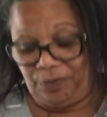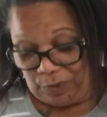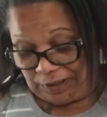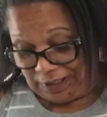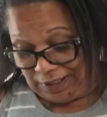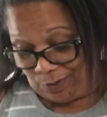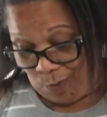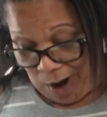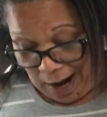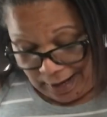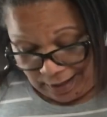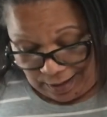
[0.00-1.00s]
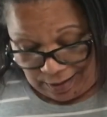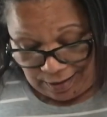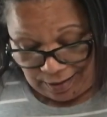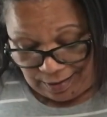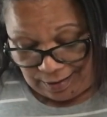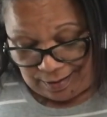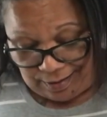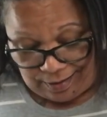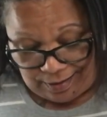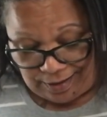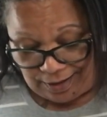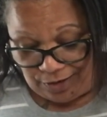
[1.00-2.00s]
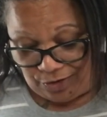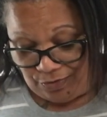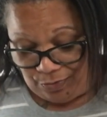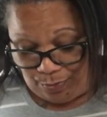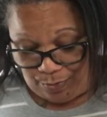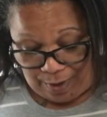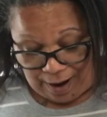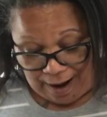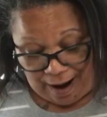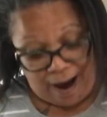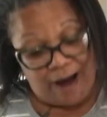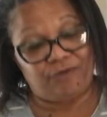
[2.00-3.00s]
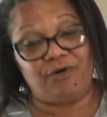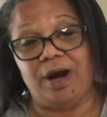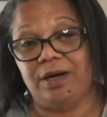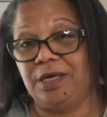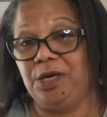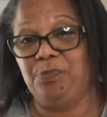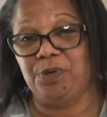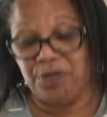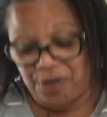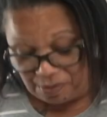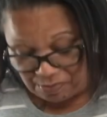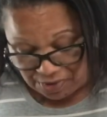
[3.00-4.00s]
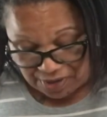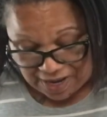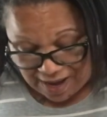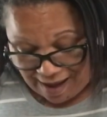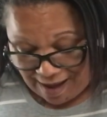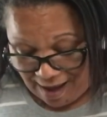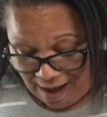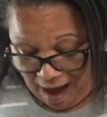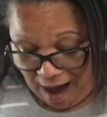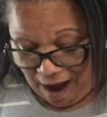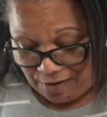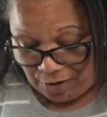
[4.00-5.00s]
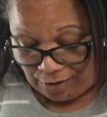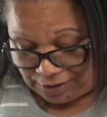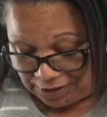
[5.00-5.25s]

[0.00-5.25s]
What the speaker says: with this white, I I try to keep it up, but I noticed